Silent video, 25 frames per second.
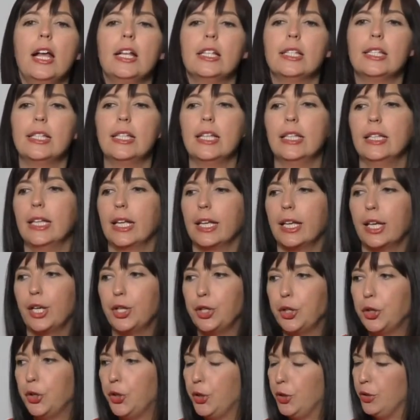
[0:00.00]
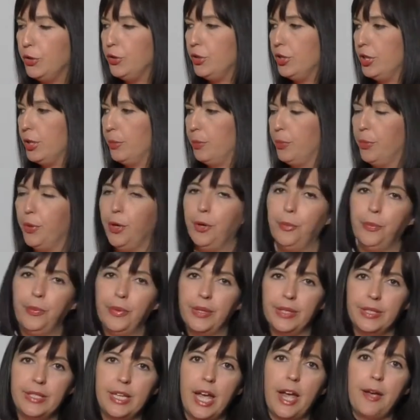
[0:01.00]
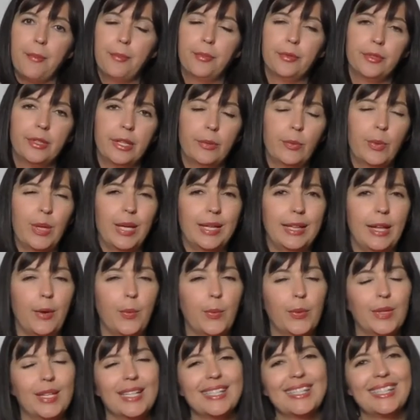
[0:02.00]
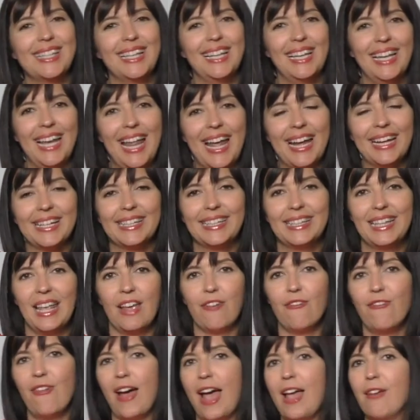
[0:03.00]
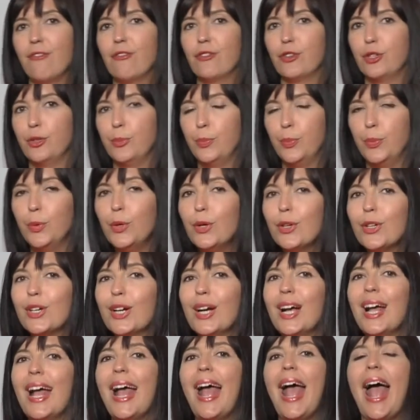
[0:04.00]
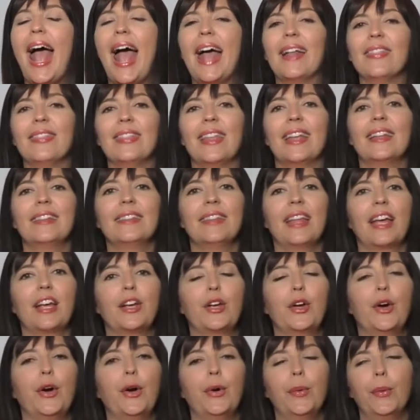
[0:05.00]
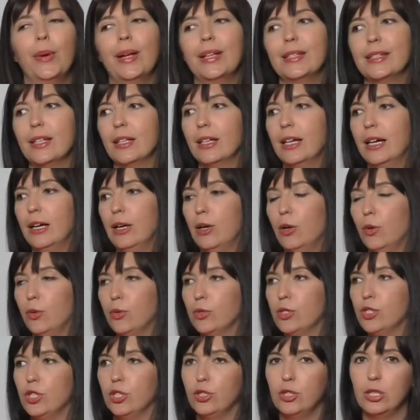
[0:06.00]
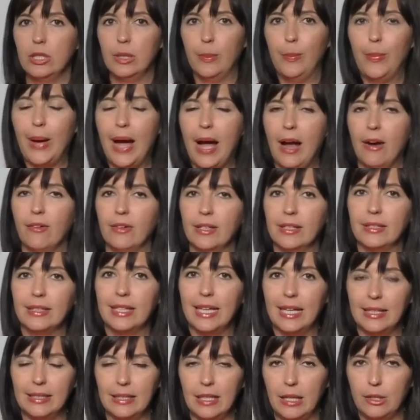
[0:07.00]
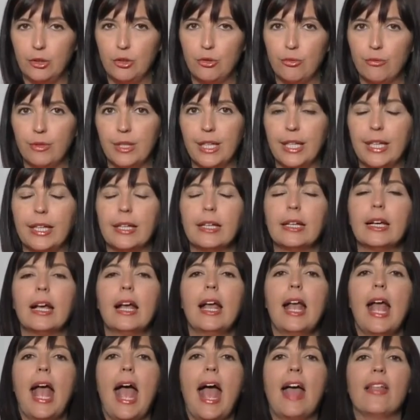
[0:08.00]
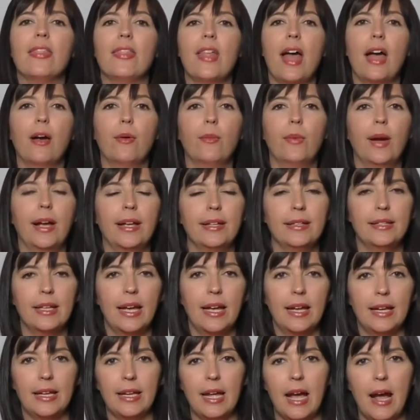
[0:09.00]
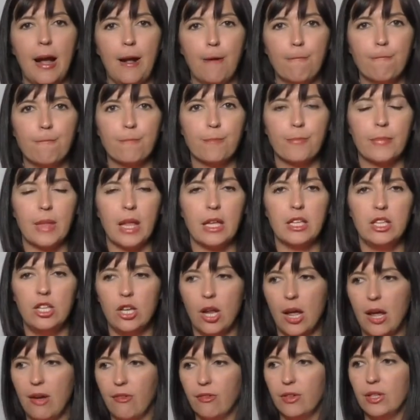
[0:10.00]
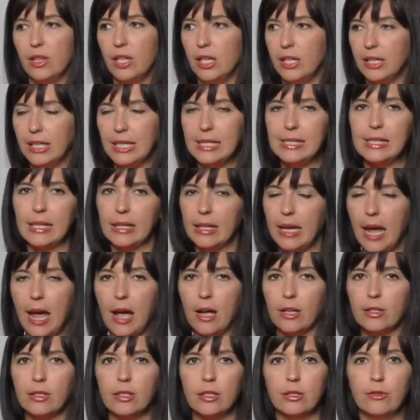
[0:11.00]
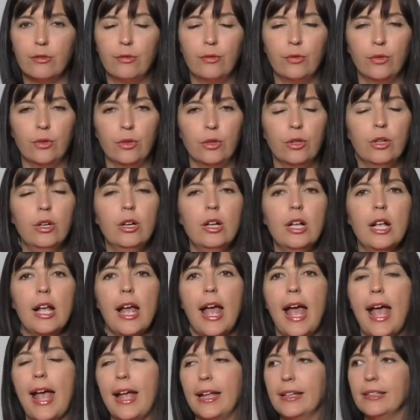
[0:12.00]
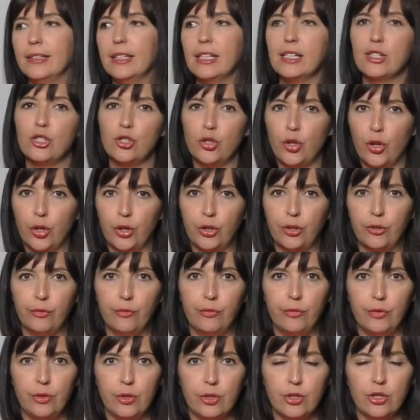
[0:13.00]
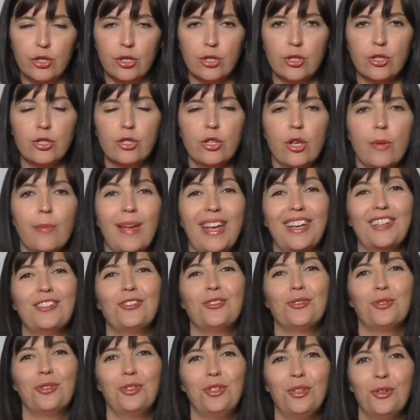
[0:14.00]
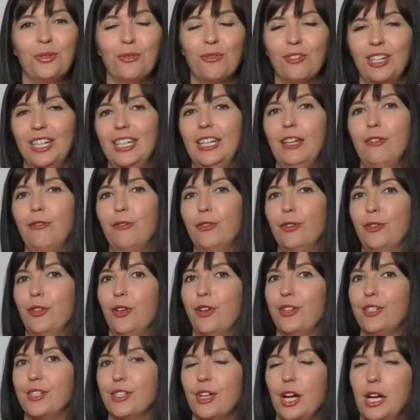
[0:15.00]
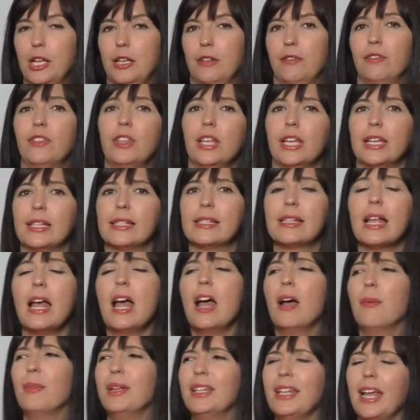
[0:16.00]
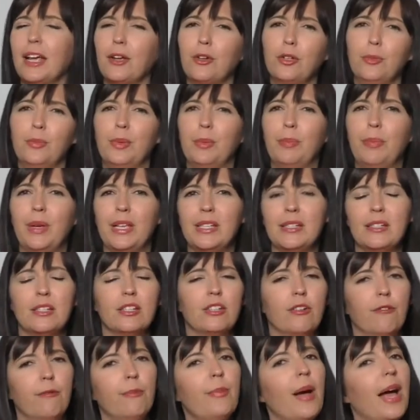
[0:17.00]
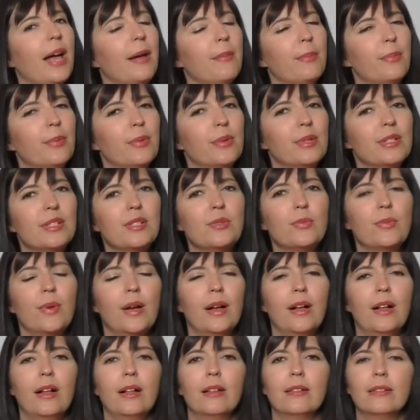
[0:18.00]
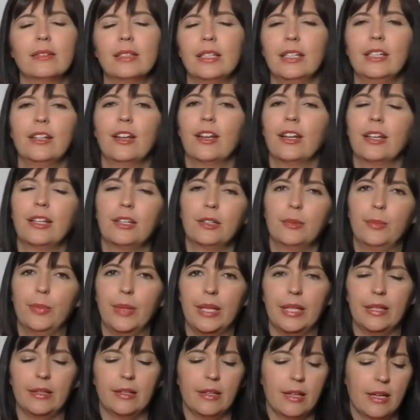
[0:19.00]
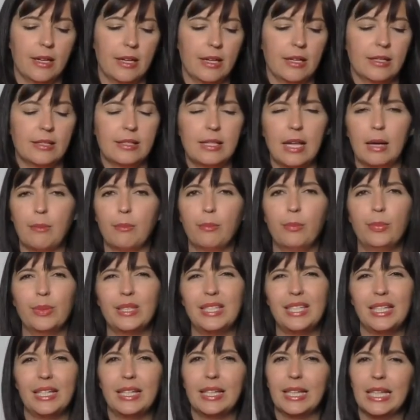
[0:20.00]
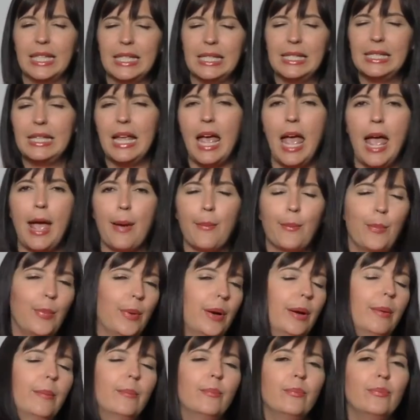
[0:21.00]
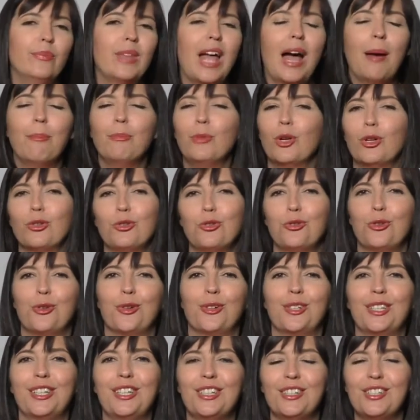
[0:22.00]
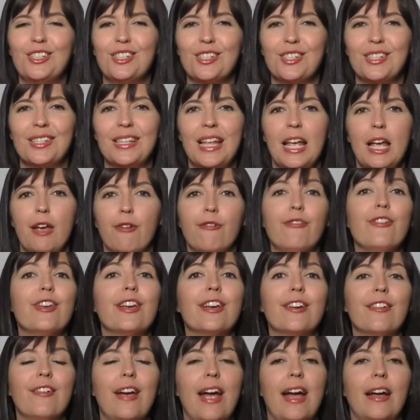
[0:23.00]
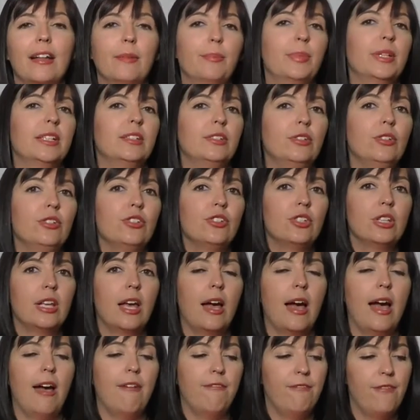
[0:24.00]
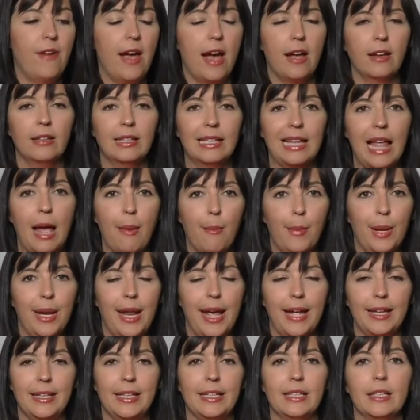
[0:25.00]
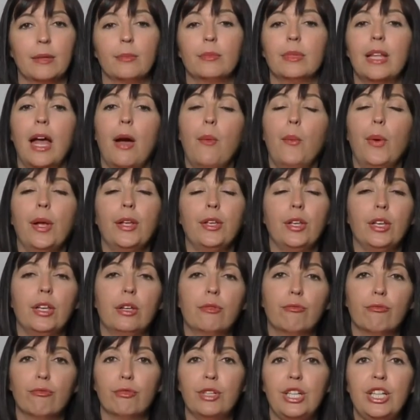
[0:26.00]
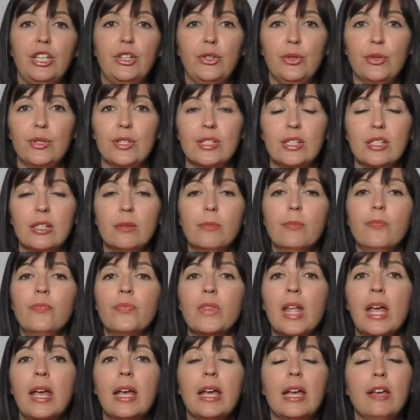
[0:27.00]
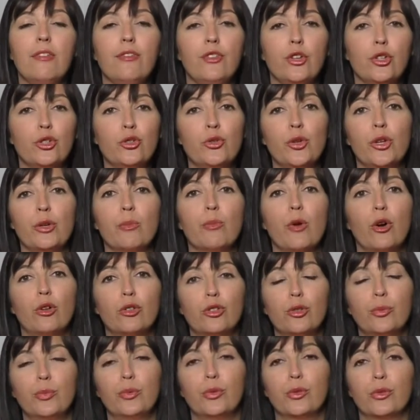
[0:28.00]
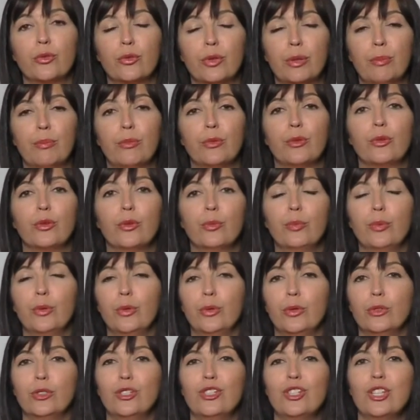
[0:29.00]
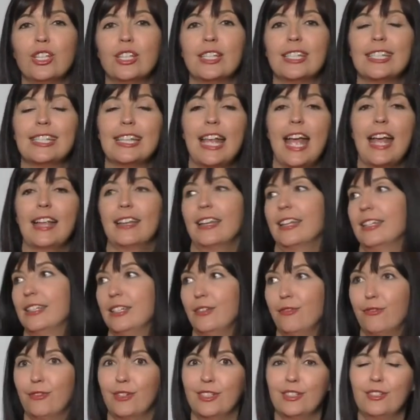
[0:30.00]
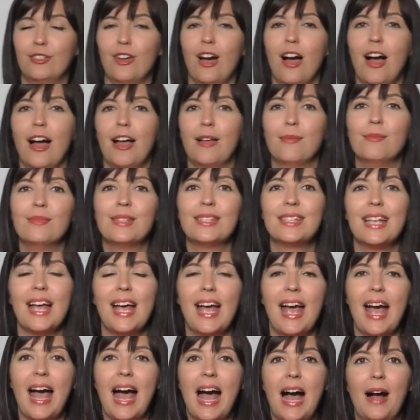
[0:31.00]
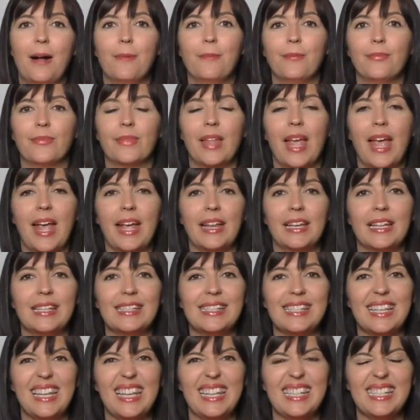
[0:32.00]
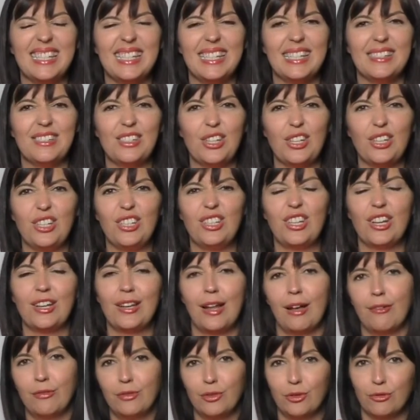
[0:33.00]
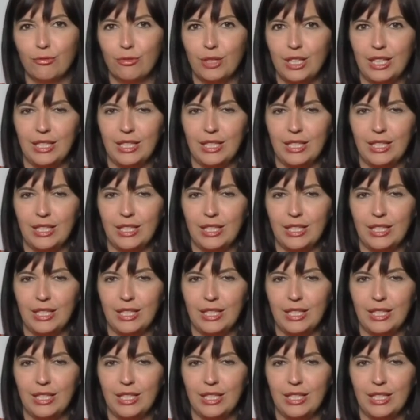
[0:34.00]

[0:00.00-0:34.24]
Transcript: So then they can go to the appropriate table where they want to select their favorite book, and then they go and also to the bar and get their drink, and that way they you know, everything is accounted for and there's no confusion. So make sure you're ready for those kind of things. I mean, there could be pieces of paper as well, you know, it could be some particular stamp. I'm not sure, you just figure out, but usually I have found laminating them, that way you can reuse them if you're doing multiple group launches and at different times, and it's easy, so you don't have to